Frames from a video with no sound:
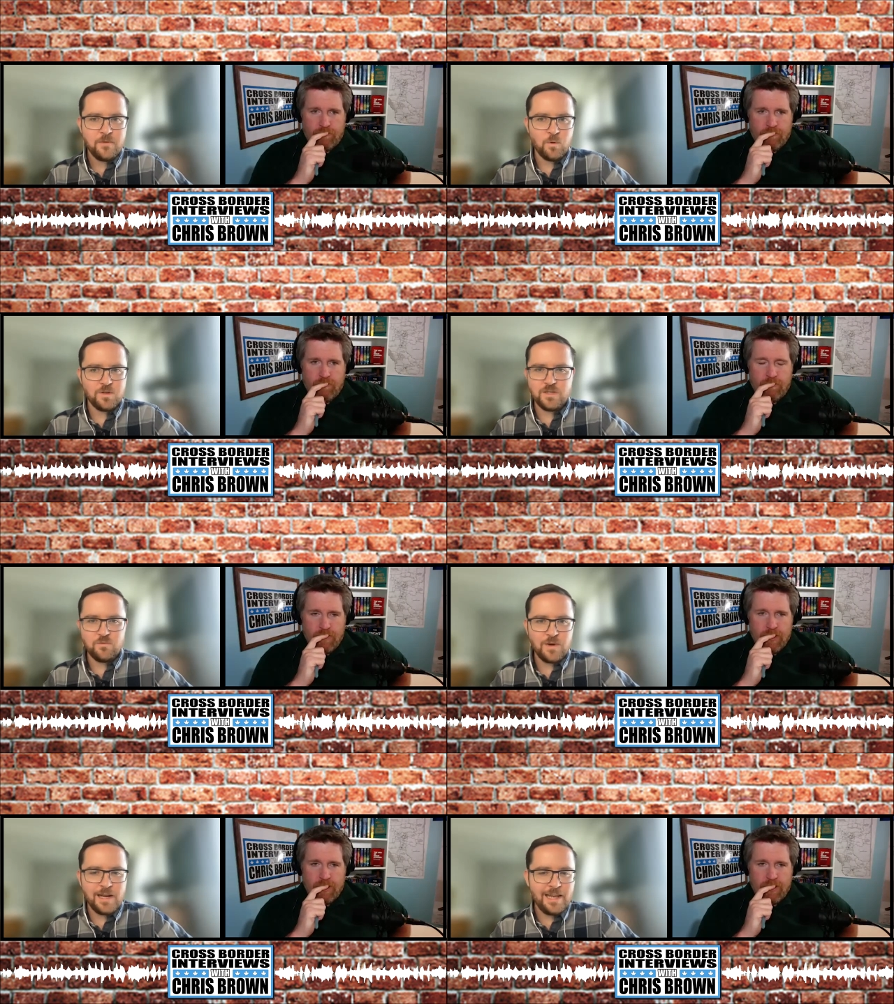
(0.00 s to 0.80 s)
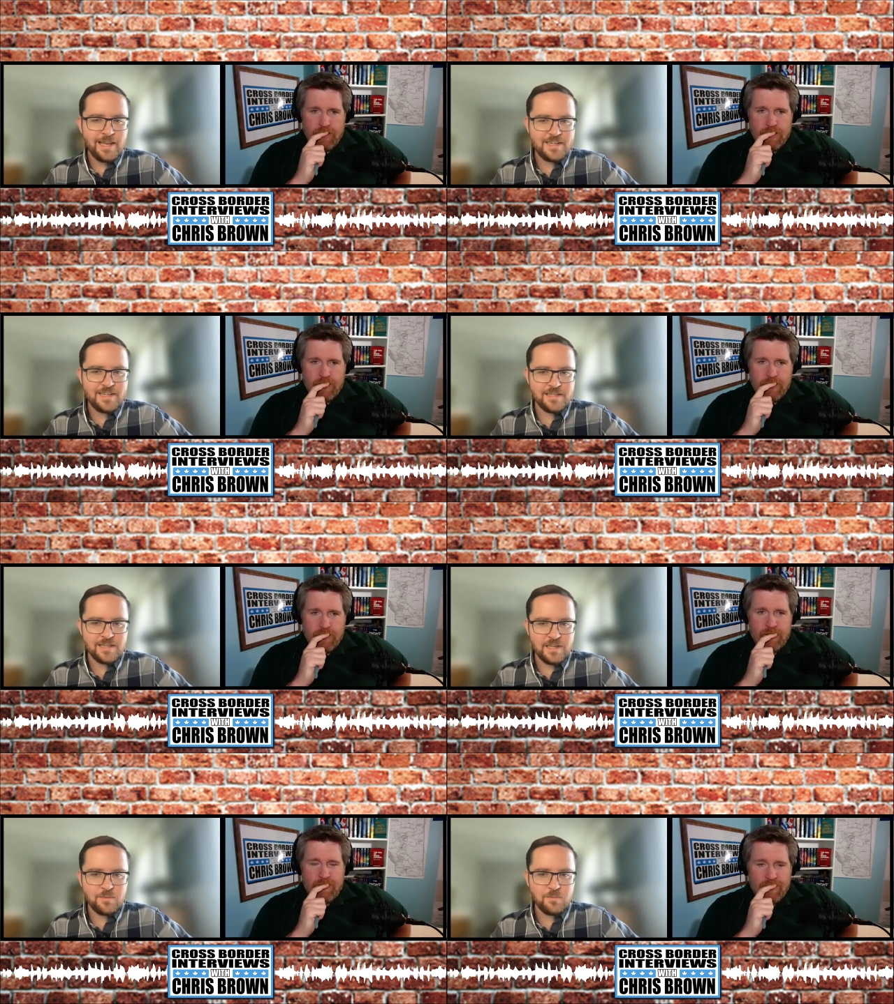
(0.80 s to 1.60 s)
Speaker 1: wasn't really elected as a
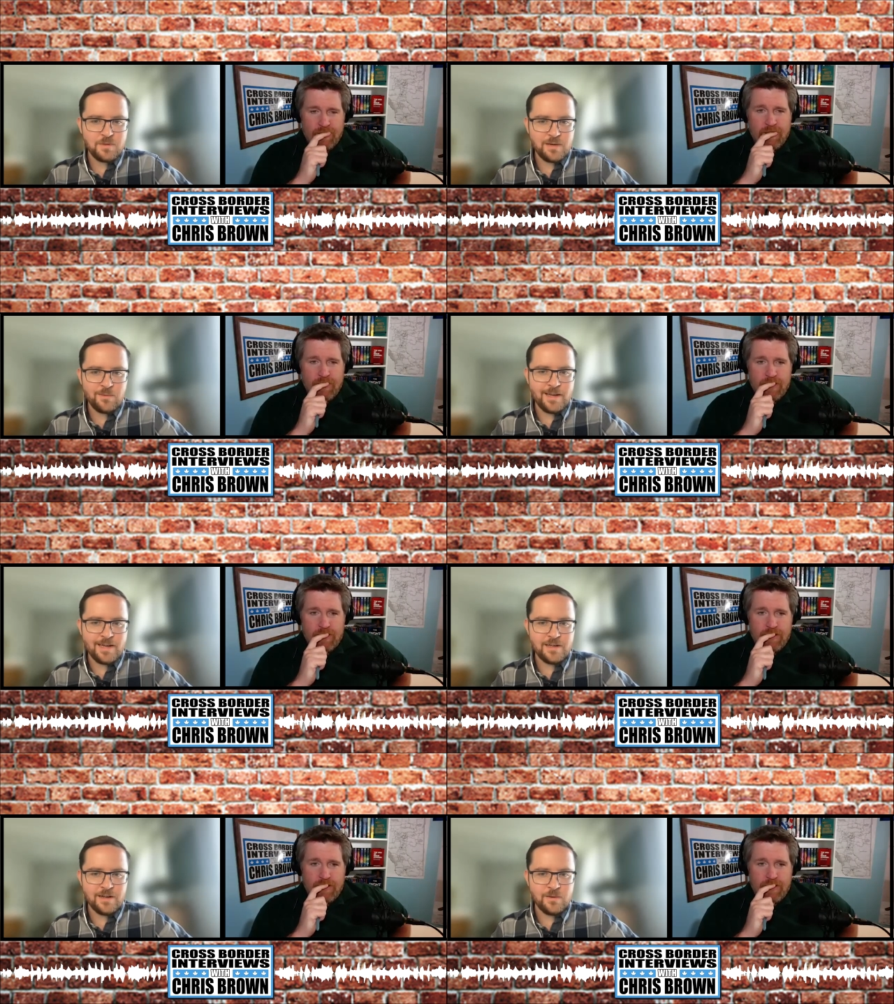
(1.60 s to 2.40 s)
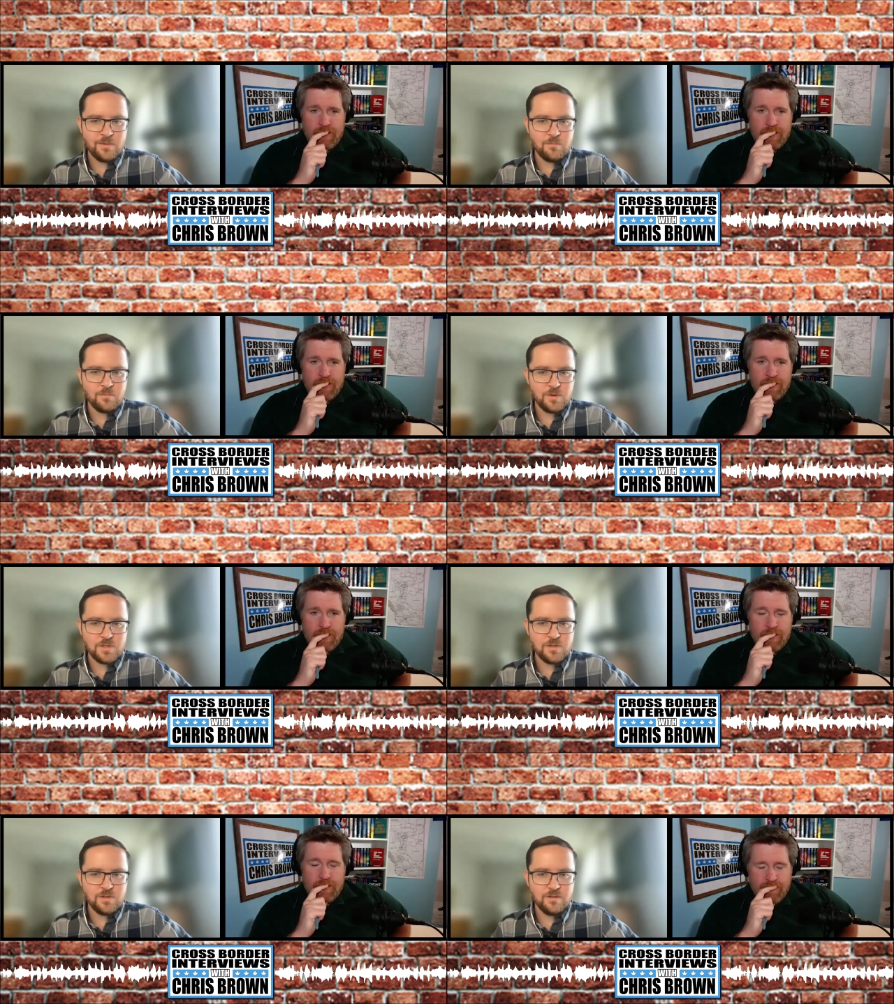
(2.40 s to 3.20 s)
Liberal, but they were elected on their own
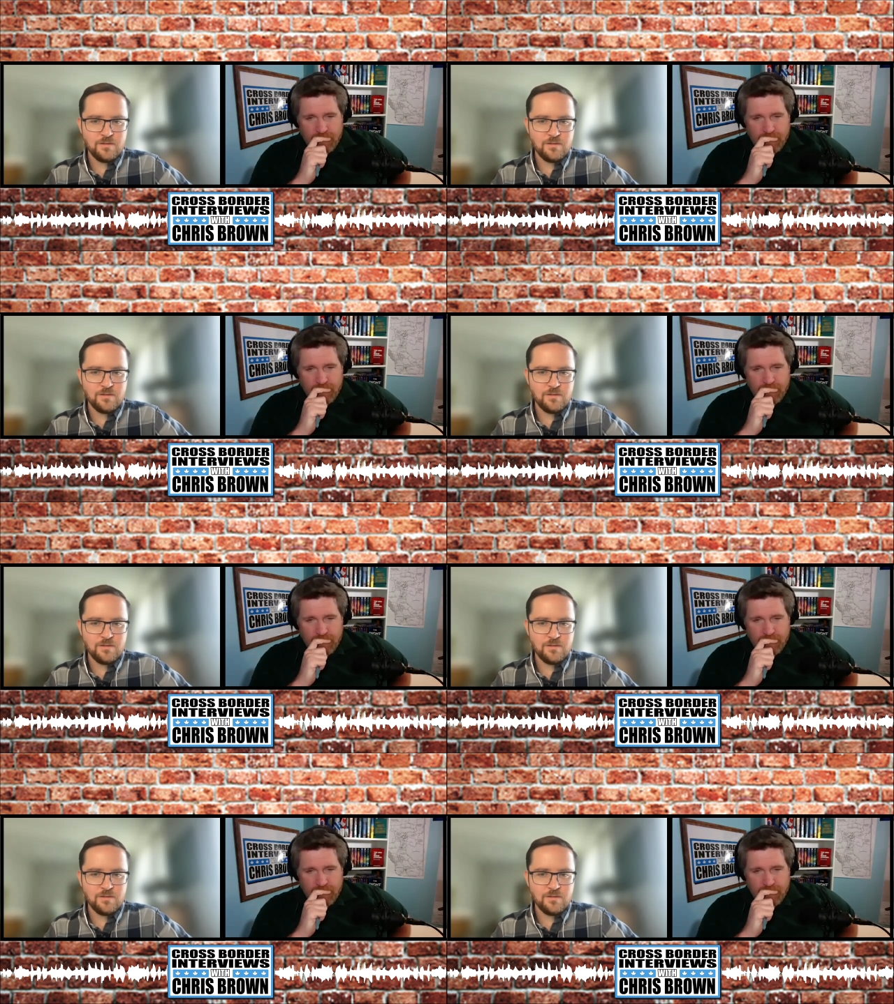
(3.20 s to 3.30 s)
personal